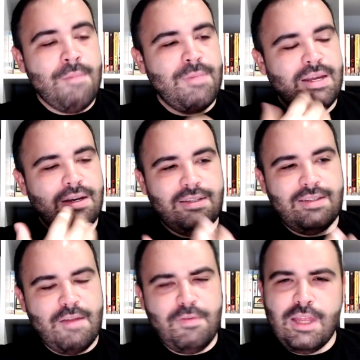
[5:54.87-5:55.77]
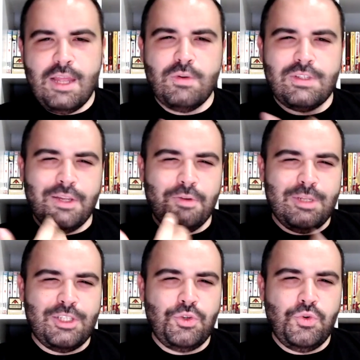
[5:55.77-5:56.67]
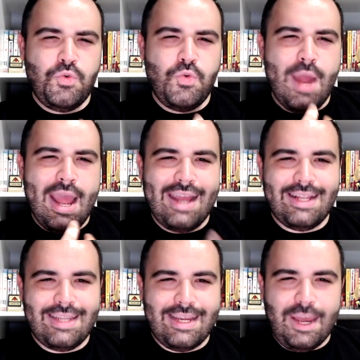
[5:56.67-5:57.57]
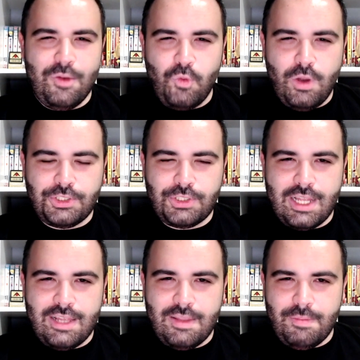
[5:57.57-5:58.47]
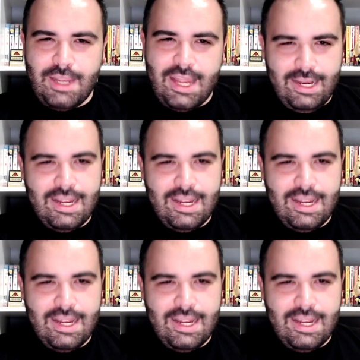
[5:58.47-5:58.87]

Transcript: because everything was a little bit too hectic and rushed at the beginning.